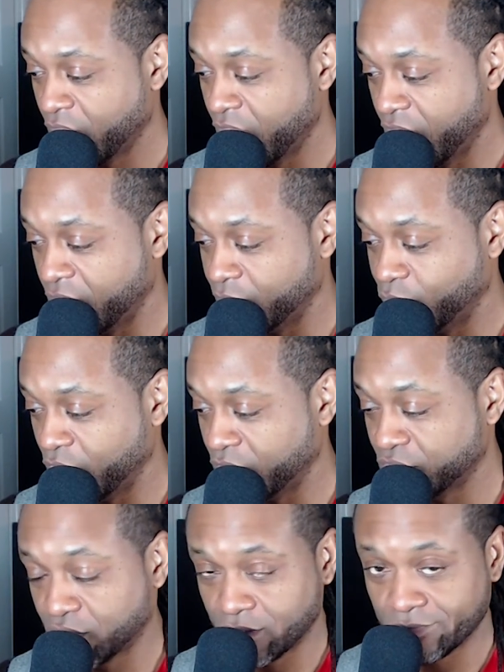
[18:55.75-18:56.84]
And
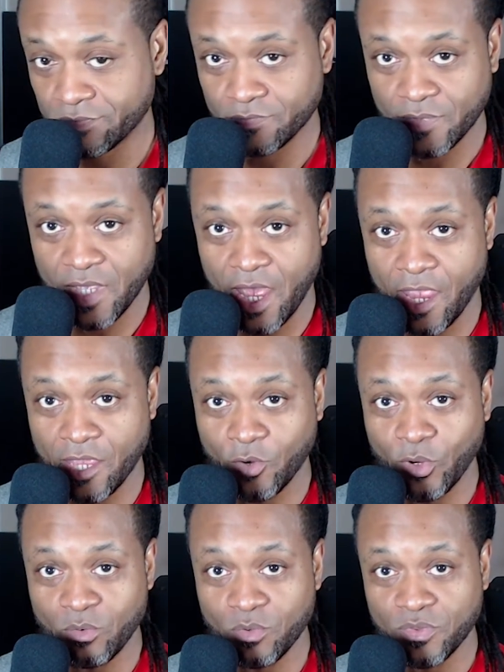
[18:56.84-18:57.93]
Welsh, I
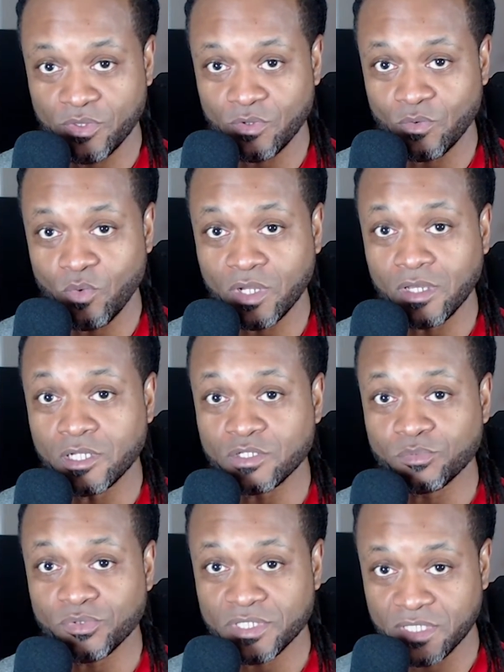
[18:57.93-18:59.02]
agree with you
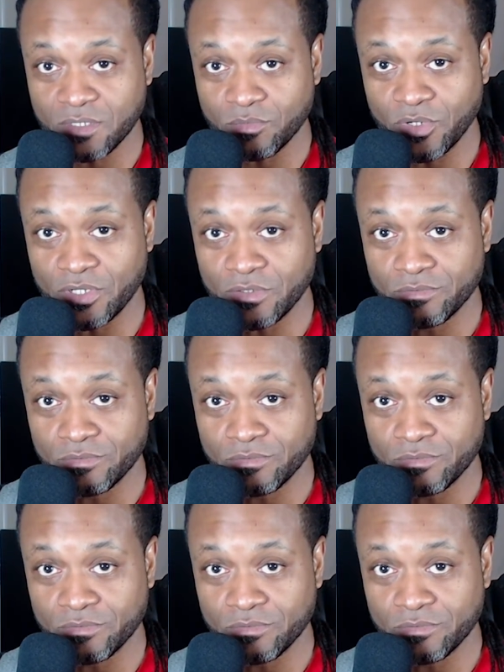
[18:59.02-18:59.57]
100%, bro.